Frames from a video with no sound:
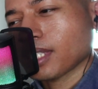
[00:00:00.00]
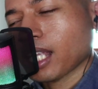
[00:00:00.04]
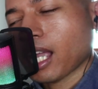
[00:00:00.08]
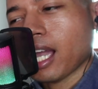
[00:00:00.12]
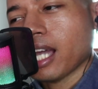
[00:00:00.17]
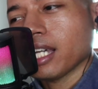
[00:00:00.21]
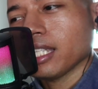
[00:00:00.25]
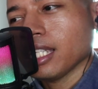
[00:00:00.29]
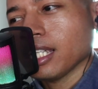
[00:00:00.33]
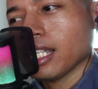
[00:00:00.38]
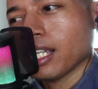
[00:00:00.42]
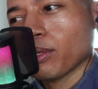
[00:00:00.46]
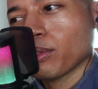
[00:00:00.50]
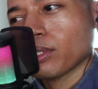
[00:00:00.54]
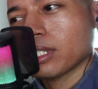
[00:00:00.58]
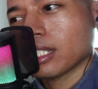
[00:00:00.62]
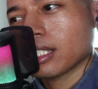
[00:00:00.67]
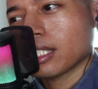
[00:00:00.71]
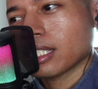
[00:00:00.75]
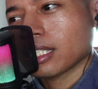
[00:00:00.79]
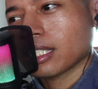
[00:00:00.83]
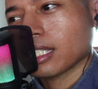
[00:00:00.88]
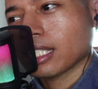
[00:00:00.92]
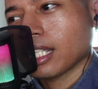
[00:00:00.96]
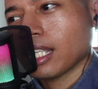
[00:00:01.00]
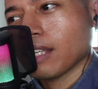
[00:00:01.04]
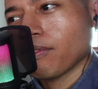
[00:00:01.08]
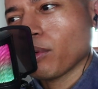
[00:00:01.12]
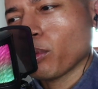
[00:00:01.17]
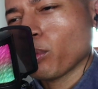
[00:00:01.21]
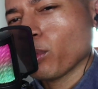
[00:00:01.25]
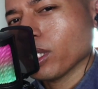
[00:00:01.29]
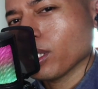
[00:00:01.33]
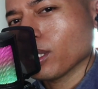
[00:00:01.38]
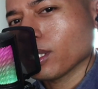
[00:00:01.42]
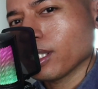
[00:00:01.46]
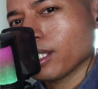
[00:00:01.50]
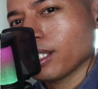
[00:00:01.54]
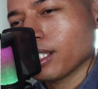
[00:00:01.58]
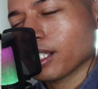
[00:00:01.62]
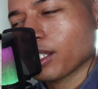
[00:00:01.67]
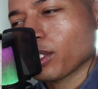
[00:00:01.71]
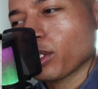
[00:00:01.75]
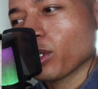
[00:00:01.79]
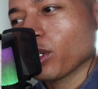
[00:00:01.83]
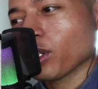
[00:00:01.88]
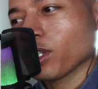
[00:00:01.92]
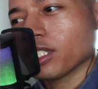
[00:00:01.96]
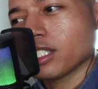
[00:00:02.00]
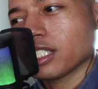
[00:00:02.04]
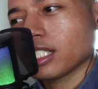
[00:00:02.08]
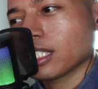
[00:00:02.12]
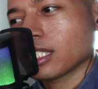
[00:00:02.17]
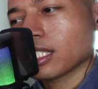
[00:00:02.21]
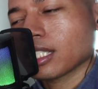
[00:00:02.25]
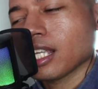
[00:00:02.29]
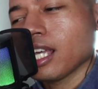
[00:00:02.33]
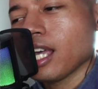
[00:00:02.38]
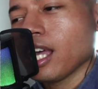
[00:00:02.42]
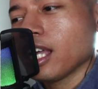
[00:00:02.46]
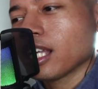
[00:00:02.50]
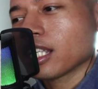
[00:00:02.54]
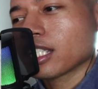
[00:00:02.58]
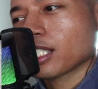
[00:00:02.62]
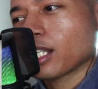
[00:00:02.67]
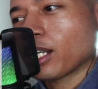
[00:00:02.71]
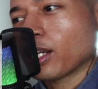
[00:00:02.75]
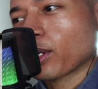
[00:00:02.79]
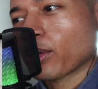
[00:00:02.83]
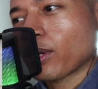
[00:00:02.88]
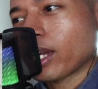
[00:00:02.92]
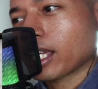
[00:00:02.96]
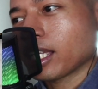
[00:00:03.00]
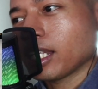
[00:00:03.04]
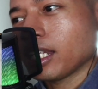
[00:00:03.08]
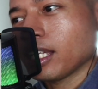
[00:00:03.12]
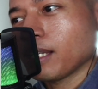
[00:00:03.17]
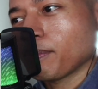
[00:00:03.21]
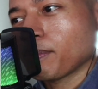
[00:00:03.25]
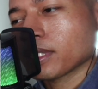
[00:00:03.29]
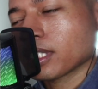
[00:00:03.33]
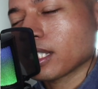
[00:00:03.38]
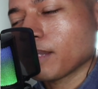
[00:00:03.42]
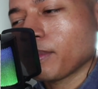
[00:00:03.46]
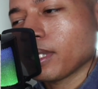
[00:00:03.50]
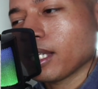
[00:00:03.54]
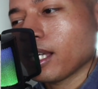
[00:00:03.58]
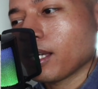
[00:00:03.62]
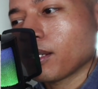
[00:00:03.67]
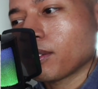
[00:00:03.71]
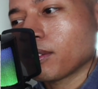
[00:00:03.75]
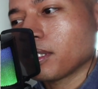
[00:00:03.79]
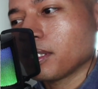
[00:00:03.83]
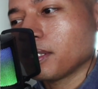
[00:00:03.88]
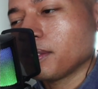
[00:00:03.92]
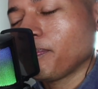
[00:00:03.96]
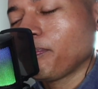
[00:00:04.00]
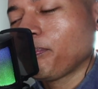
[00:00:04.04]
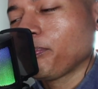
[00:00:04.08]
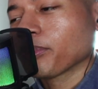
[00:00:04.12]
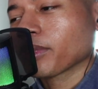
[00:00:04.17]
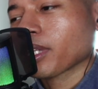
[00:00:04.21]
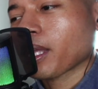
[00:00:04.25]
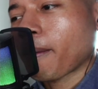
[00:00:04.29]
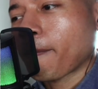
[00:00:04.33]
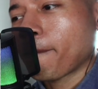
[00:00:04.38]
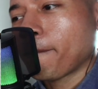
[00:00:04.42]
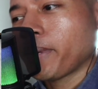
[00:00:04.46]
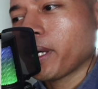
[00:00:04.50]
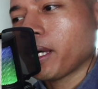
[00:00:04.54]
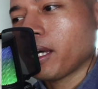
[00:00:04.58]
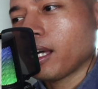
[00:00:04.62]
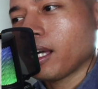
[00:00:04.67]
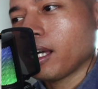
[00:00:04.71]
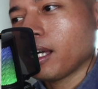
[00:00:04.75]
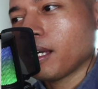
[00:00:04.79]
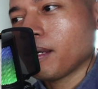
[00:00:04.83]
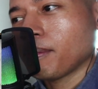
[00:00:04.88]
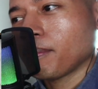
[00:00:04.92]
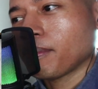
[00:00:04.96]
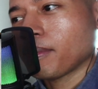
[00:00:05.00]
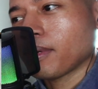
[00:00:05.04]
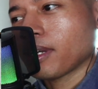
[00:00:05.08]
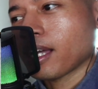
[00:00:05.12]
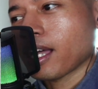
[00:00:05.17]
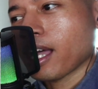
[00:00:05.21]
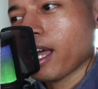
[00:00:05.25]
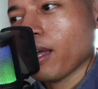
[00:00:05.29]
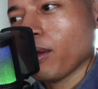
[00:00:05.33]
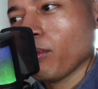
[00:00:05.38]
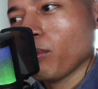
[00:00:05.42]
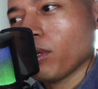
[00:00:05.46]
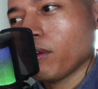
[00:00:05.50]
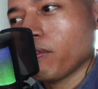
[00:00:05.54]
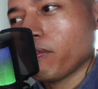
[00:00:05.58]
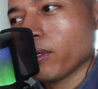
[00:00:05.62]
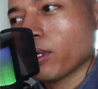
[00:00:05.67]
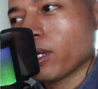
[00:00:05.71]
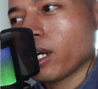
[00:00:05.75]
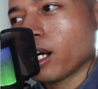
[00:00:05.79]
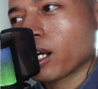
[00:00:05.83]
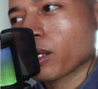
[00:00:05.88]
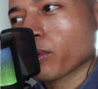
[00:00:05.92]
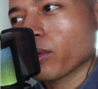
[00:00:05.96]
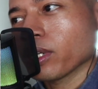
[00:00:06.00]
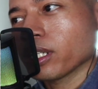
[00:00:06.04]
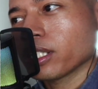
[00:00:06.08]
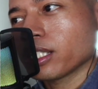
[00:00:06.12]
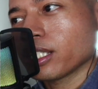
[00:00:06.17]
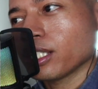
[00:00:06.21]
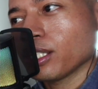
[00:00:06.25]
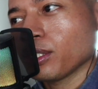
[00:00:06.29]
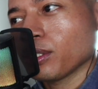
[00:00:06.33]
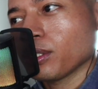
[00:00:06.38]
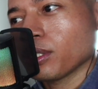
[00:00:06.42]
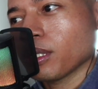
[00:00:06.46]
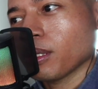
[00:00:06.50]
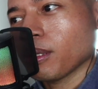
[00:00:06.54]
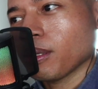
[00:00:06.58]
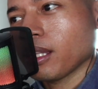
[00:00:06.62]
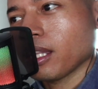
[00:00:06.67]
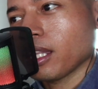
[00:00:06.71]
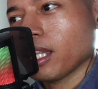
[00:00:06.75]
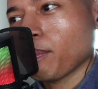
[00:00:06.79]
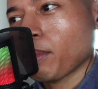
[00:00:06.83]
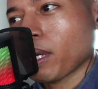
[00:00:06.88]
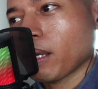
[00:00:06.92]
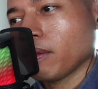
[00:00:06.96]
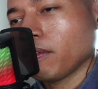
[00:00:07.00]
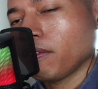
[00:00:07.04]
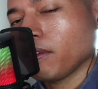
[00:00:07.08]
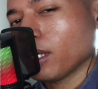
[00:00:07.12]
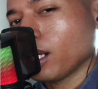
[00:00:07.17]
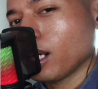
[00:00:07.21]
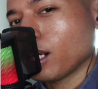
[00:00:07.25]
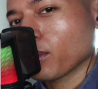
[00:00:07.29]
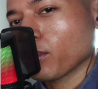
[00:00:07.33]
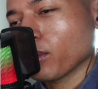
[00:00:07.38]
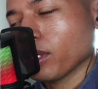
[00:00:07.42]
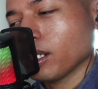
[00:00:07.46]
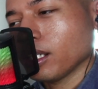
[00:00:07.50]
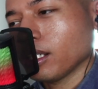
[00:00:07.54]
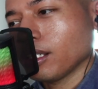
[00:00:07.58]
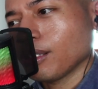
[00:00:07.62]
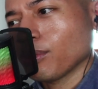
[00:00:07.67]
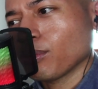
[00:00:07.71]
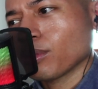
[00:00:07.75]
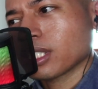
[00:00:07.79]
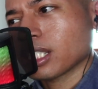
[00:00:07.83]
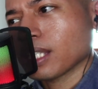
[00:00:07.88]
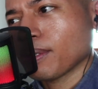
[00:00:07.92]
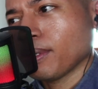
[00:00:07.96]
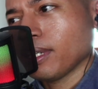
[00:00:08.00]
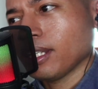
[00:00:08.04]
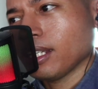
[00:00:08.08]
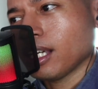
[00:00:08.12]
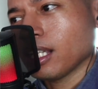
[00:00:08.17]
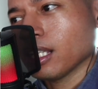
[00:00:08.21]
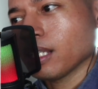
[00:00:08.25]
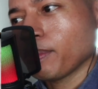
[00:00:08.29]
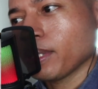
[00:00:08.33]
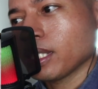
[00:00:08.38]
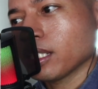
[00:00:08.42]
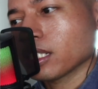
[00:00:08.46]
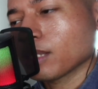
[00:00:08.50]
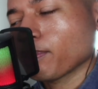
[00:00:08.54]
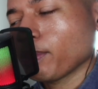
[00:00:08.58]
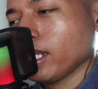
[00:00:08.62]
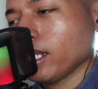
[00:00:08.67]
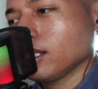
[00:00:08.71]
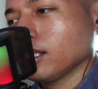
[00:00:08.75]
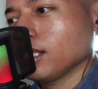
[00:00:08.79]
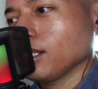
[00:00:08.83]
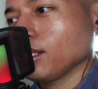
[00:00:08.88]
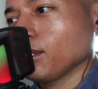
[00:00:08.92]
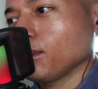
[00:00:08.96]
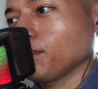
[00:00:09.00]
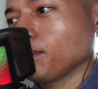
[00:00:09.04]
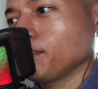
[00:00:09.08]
I think I would just give a weird look or just start cracking up or something. I don't know. But I would feel awkward too. They probably feel awkward with someone all up in their space too.